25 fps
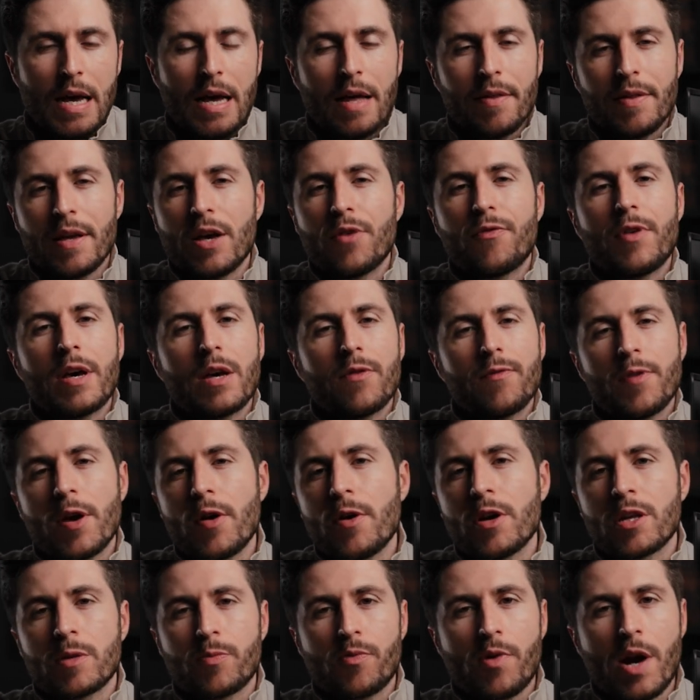They affect
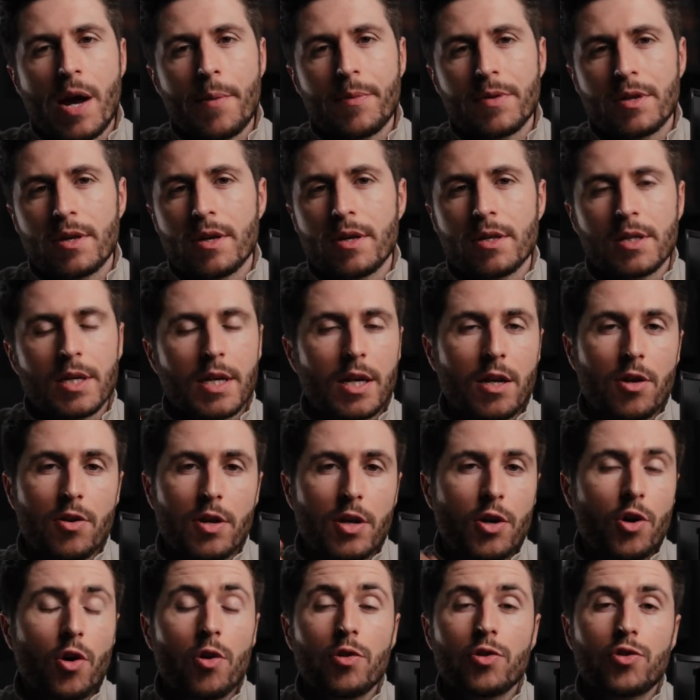various parameters
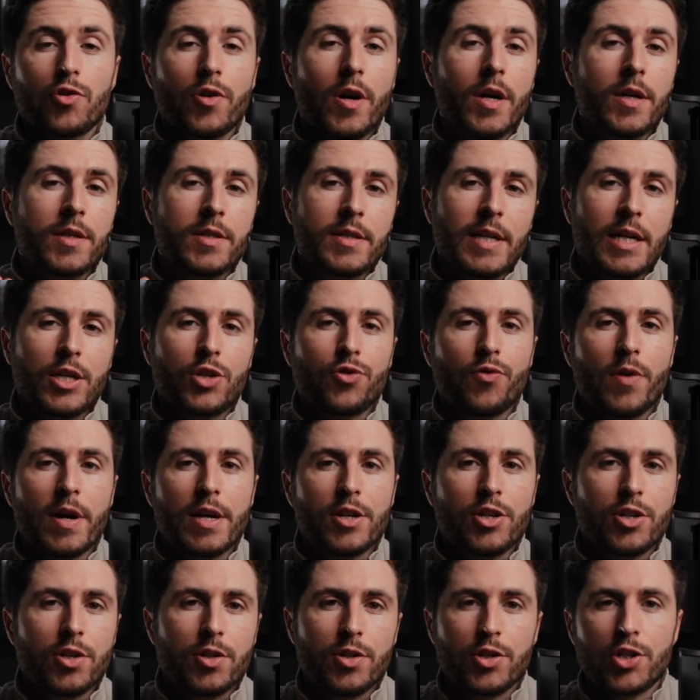including contrast,
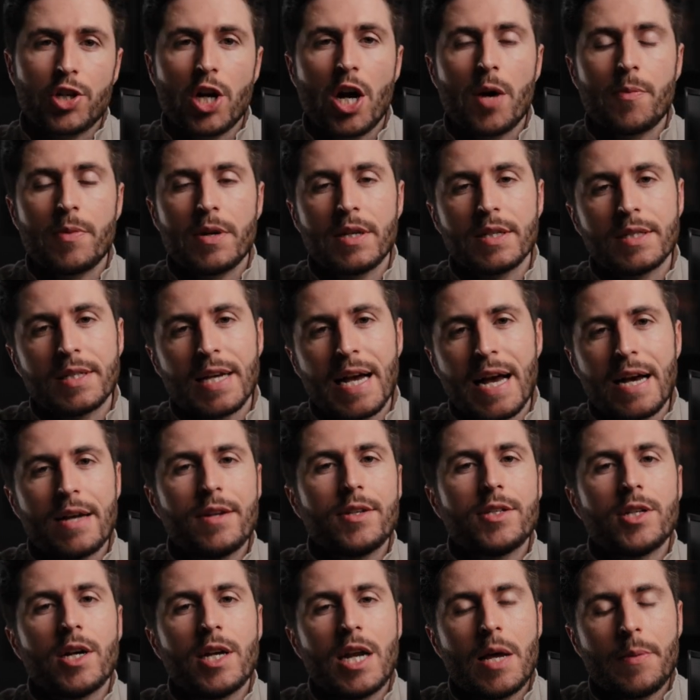saturation, sharpness,
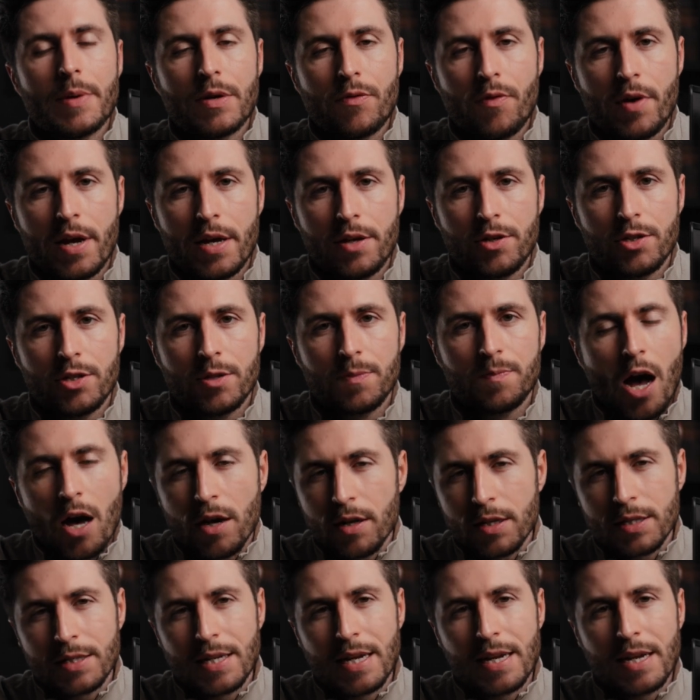and dynamic range.
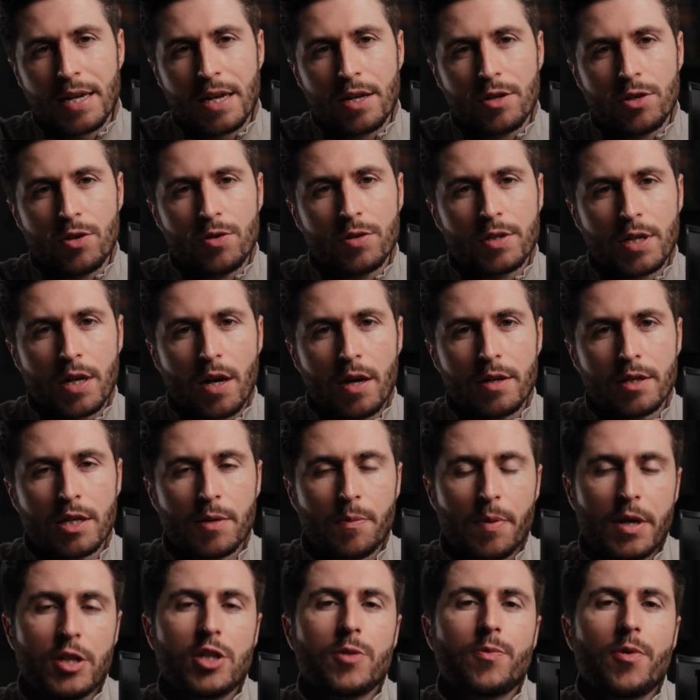Understanding and utilizing
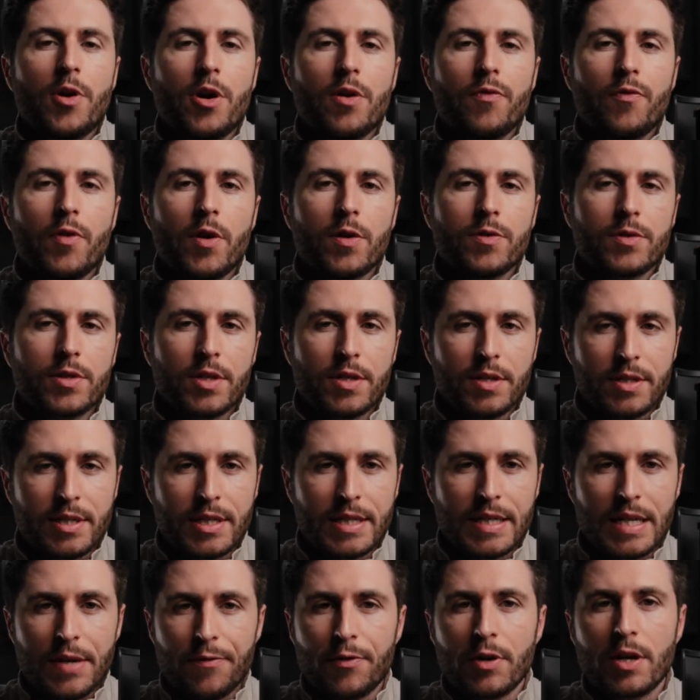picture profiles can
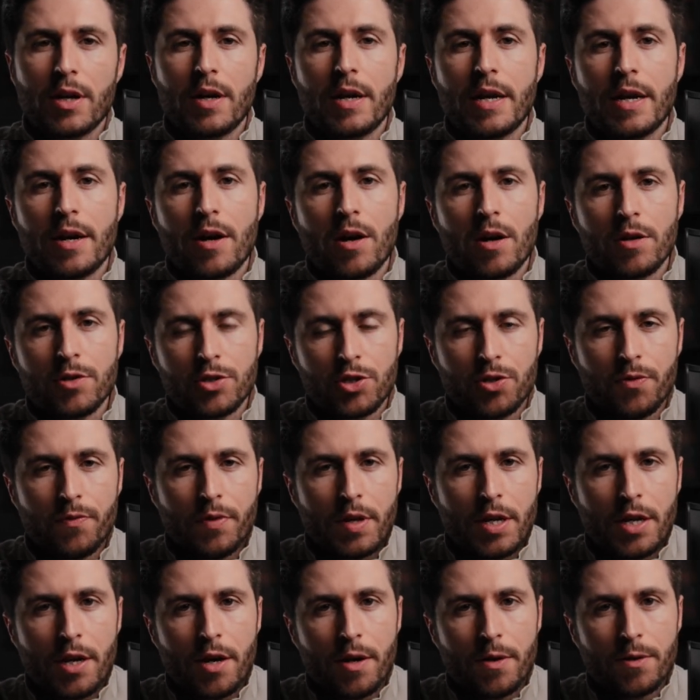significantly enhance your
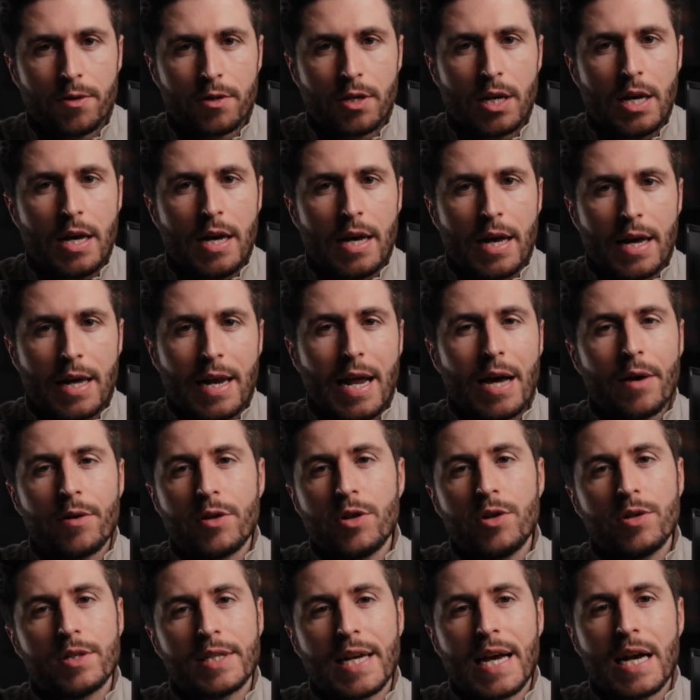videos, allowing
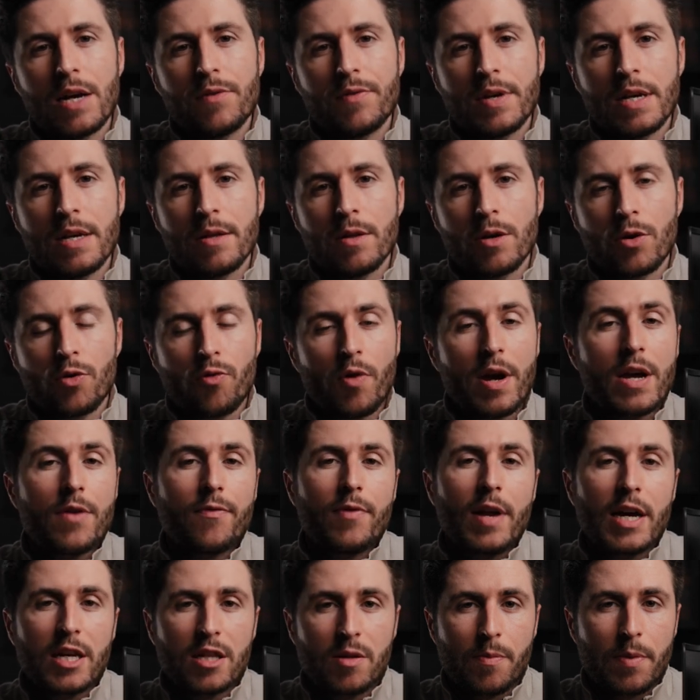you to have either great
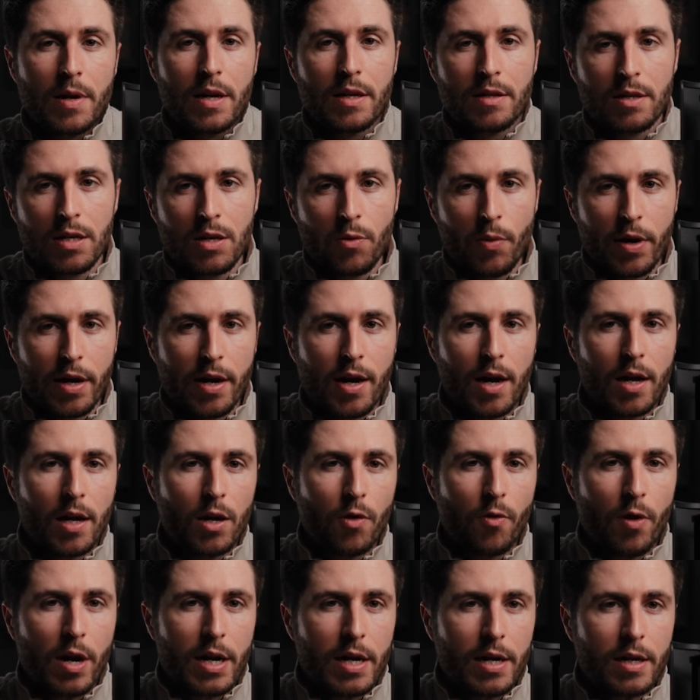flexibility when color
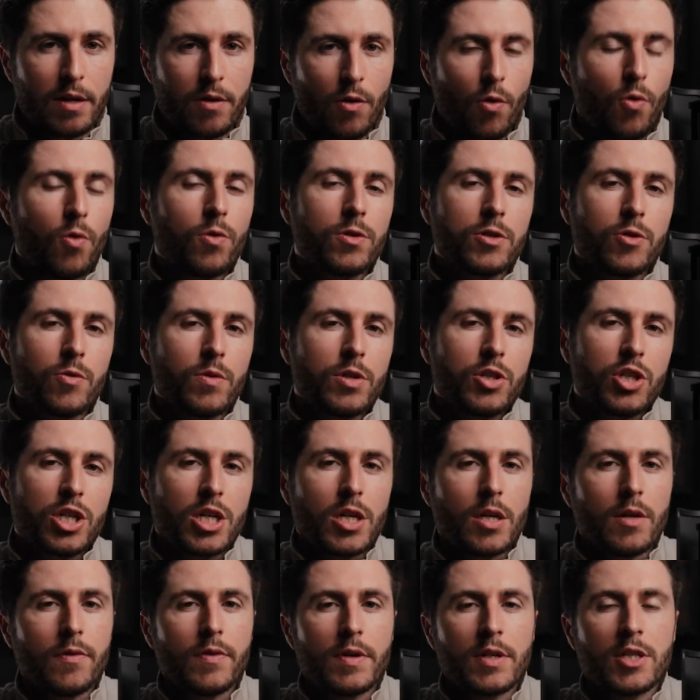grading or to
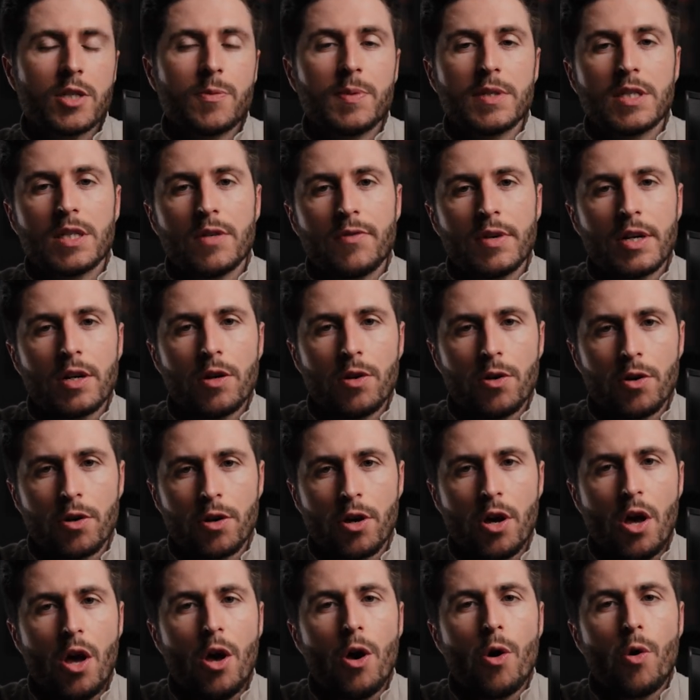achieve a specific look
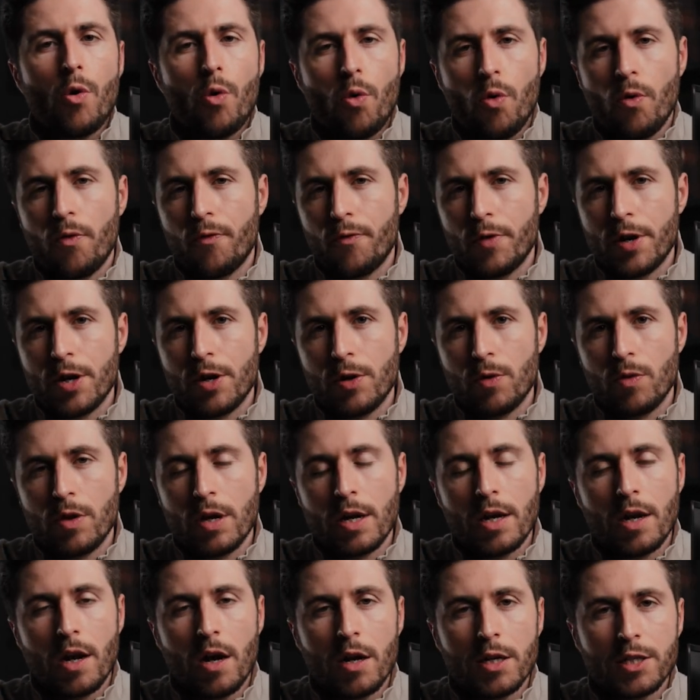or feel that
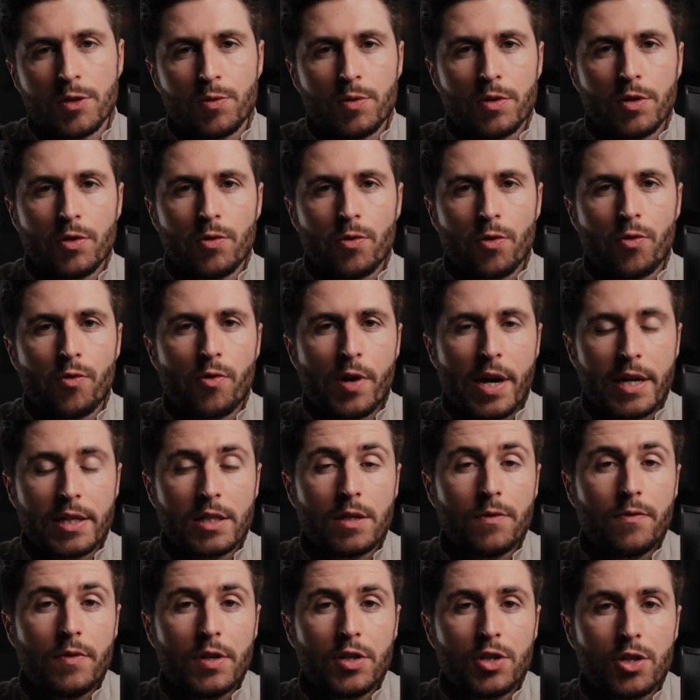aligns with your
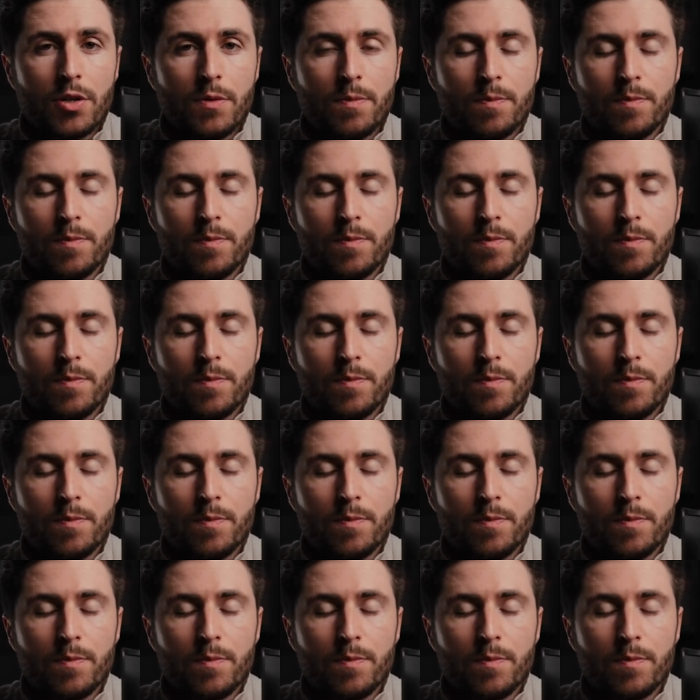creative vision.